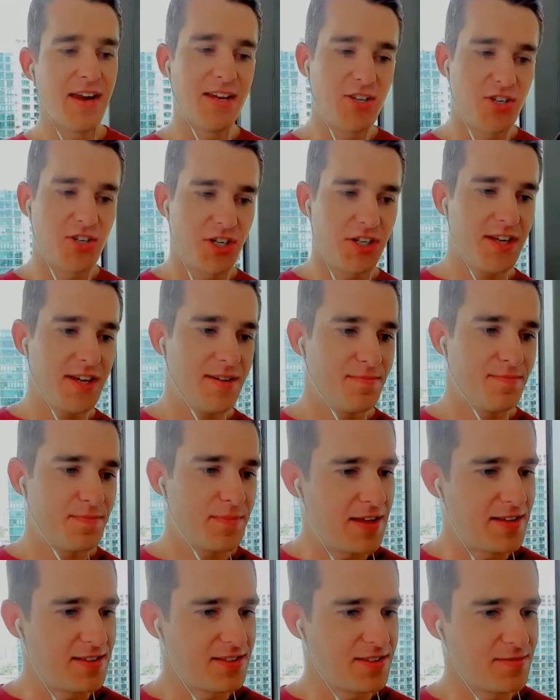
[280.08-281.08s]

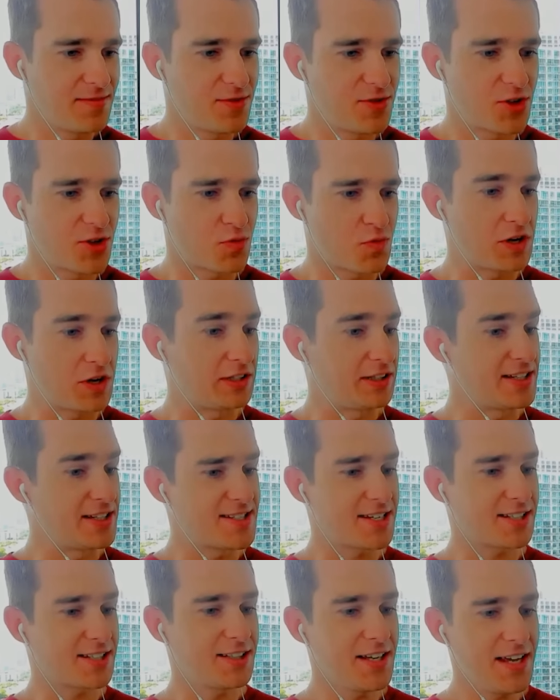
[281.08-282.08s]
initially and just
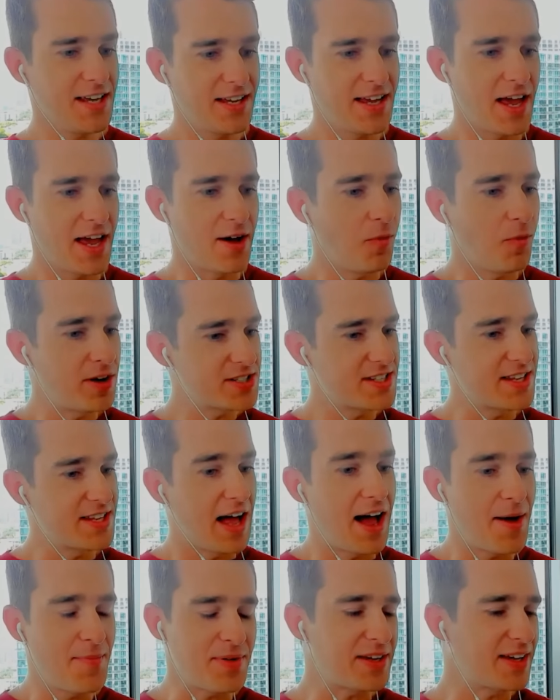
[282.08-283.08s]
realistically it was
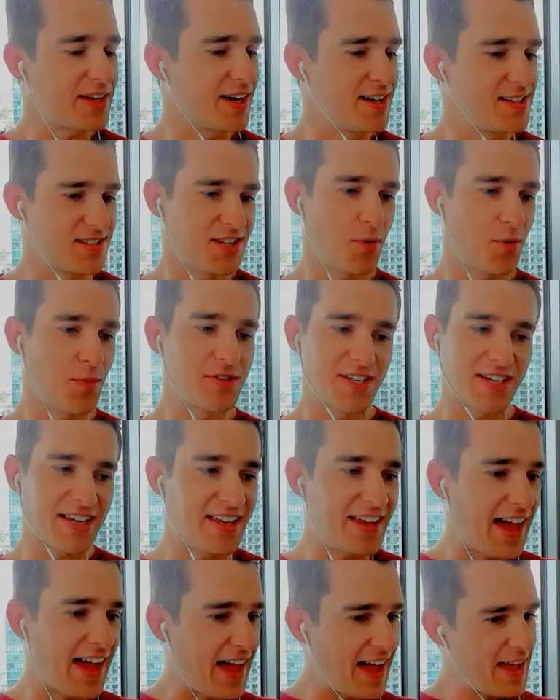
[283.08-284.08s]
not because there was a
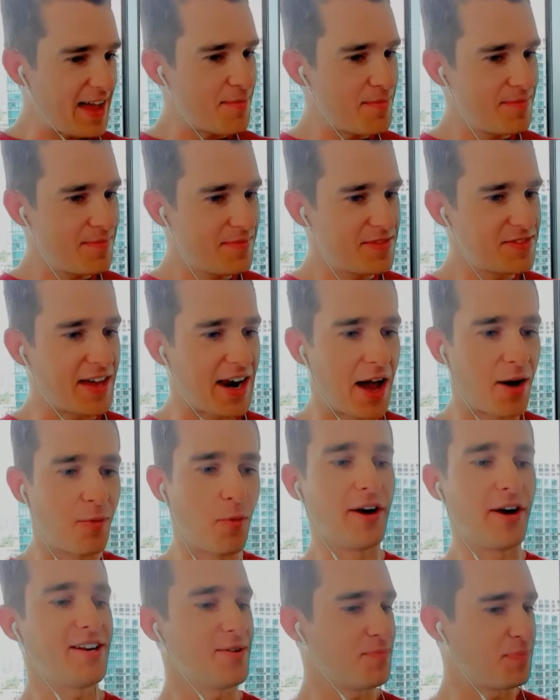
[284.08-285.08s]
game that i
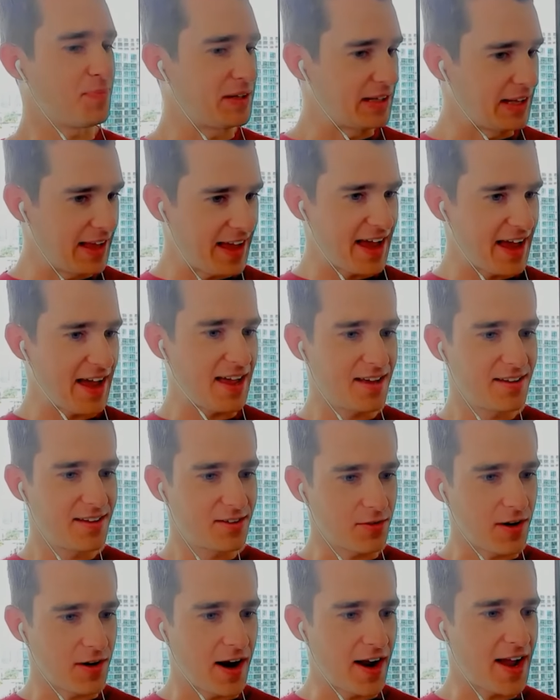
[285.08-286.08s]
wanted to play
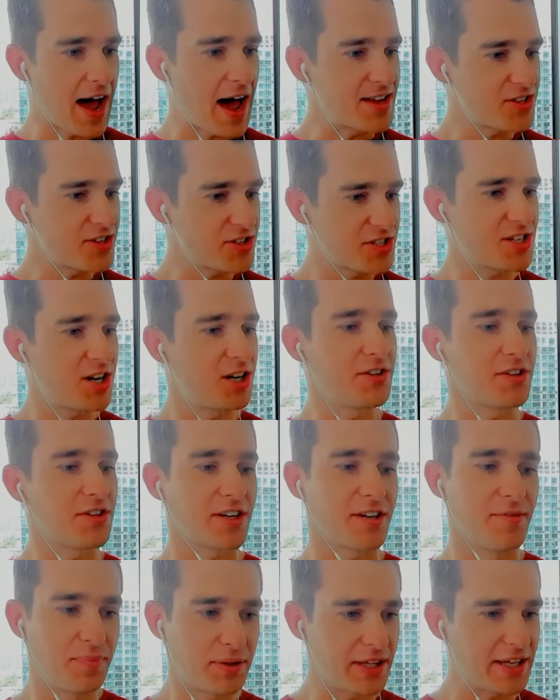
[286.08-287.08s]
right? I just saw
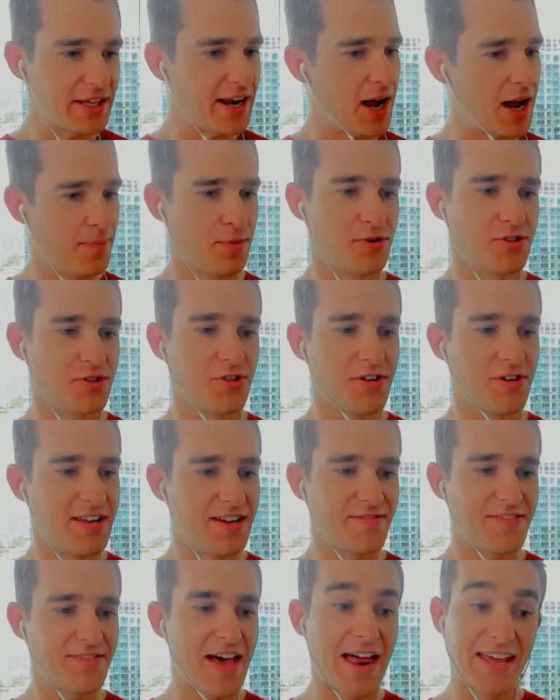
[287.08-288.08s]
the complete
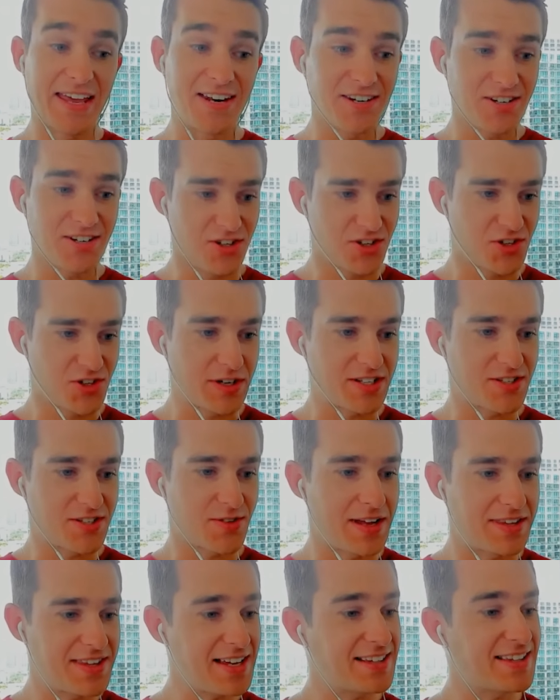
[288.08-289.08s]
opportunity of that industry.
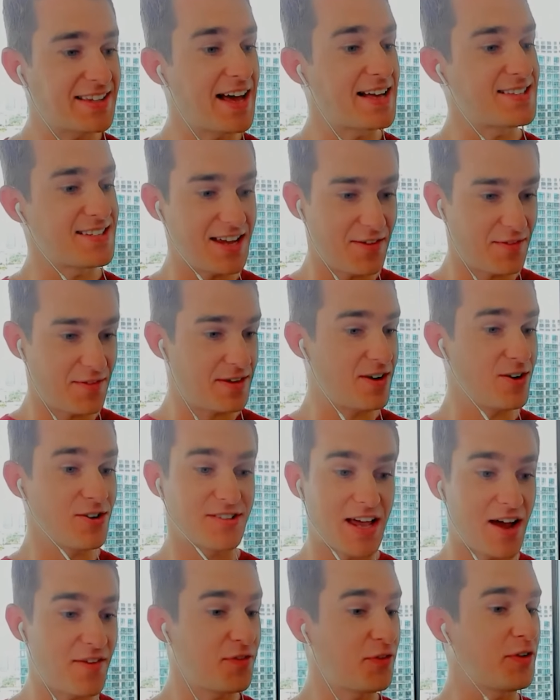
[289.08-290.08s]
So I think that's def- you're
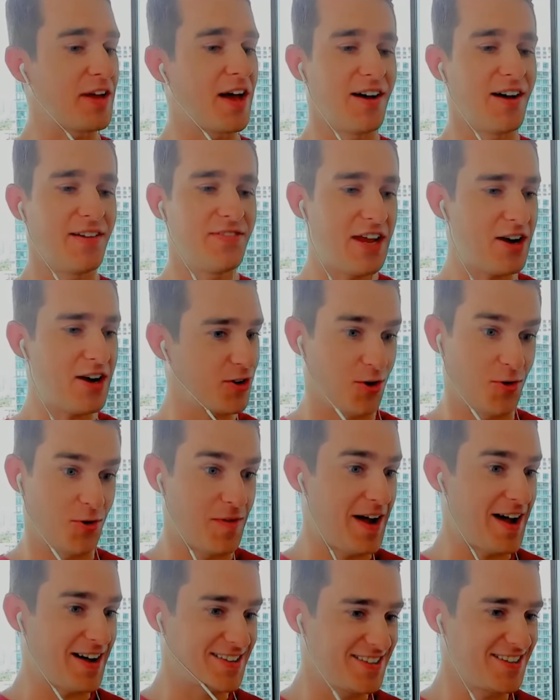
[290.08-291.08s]
definitely uh, they're
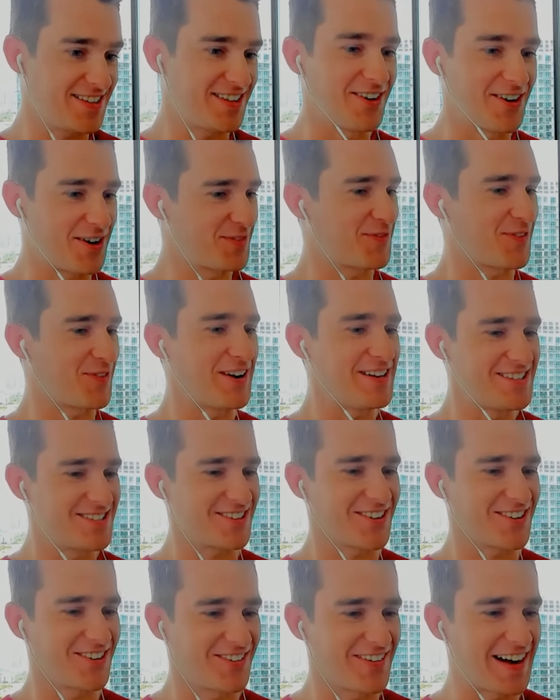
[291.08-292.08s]
correct. You know, your
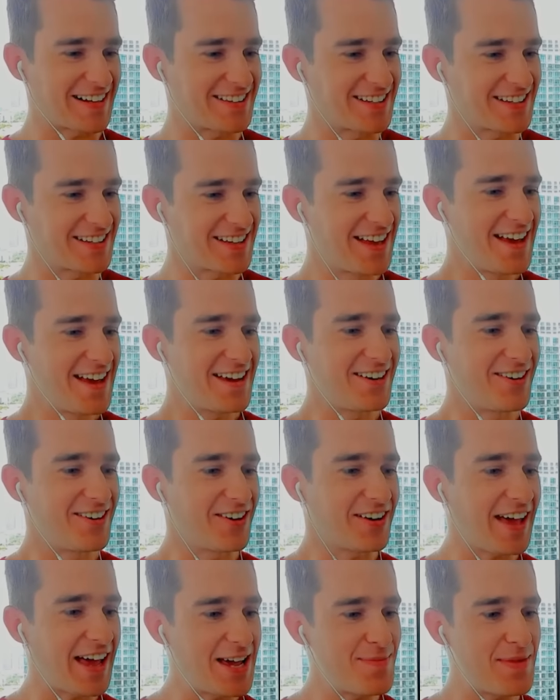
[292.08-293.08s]
friends are correct that you
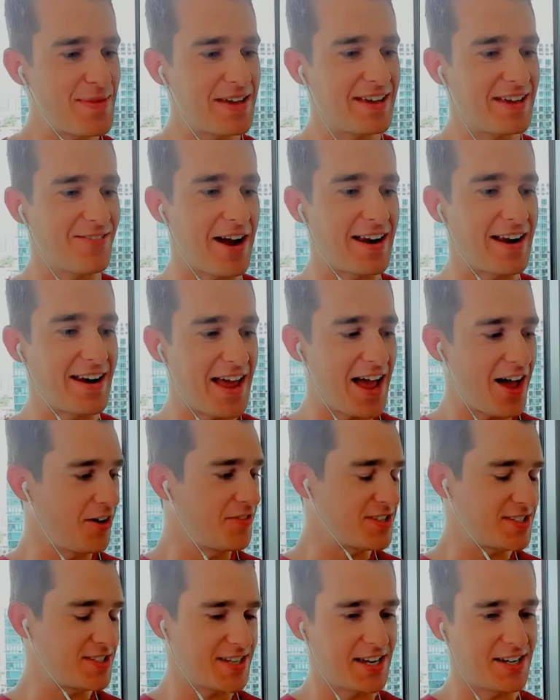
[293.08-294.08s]
know gaming right now
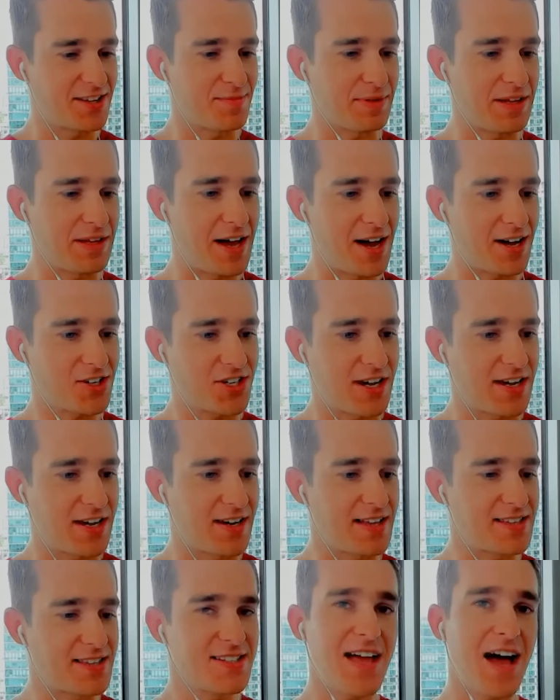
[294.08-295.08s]
in the state of the
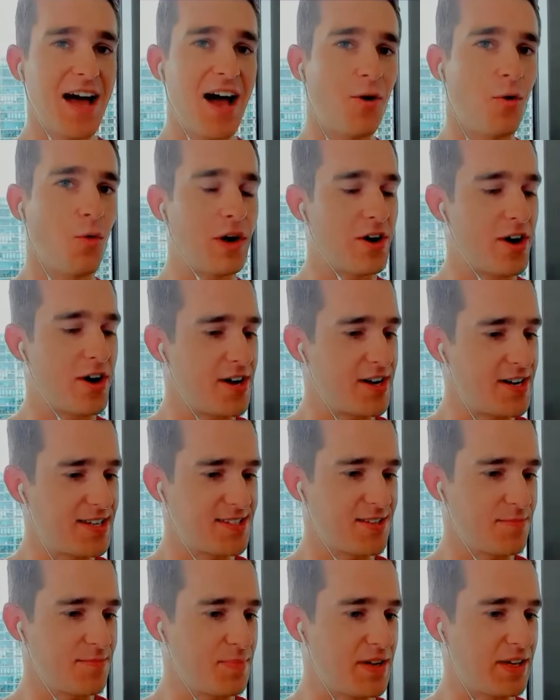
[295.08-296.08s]
blockchain, it's not where it
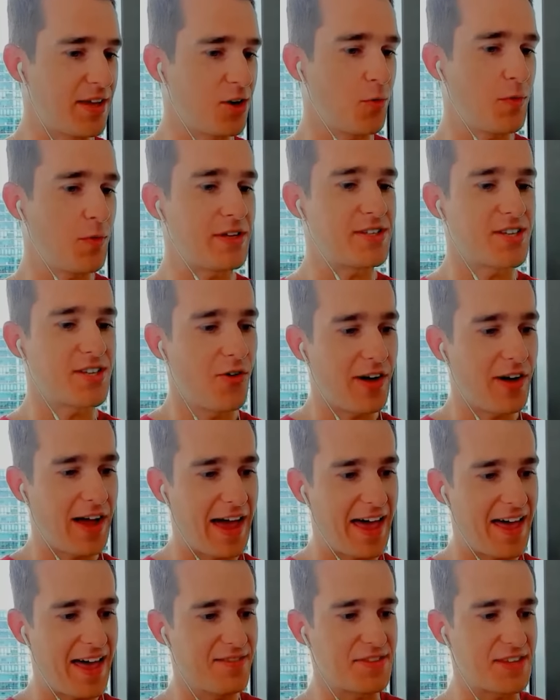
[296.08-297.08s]
needs to be. Like we don't
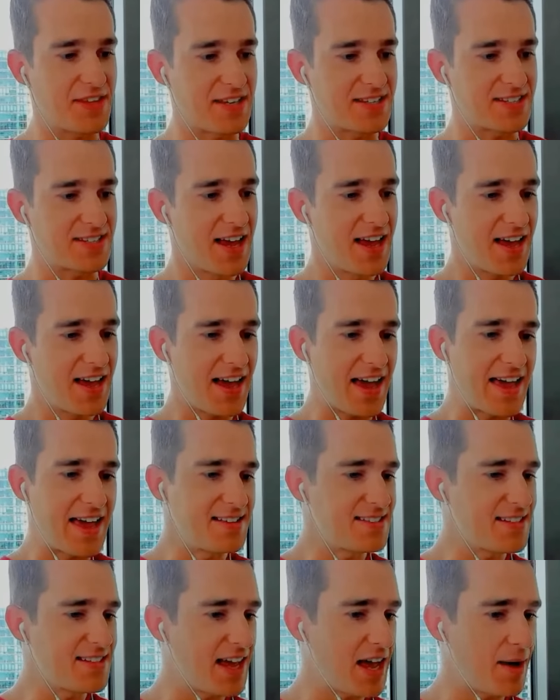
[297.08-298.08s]
have these
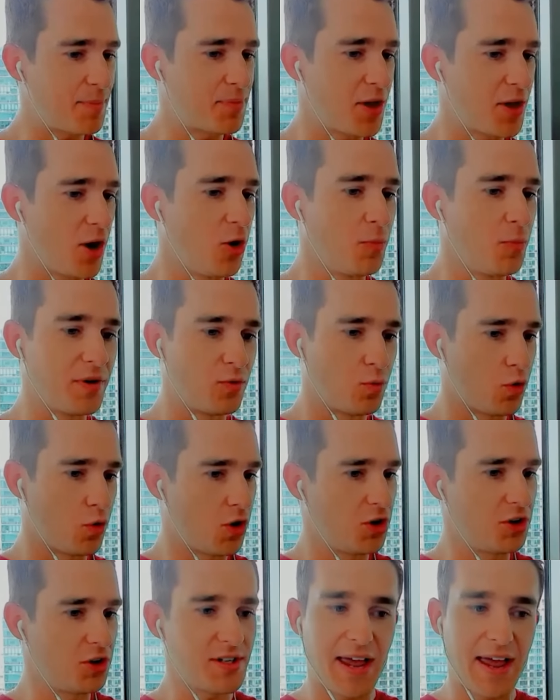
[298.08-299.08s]
in-depth open
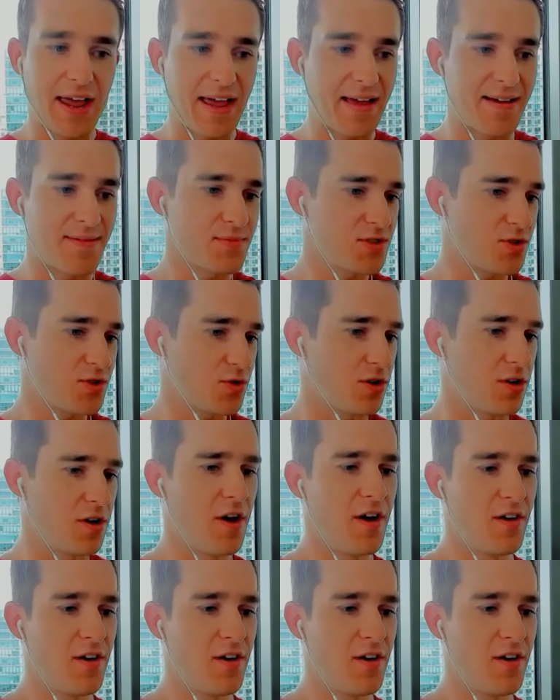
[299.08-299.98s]
world games or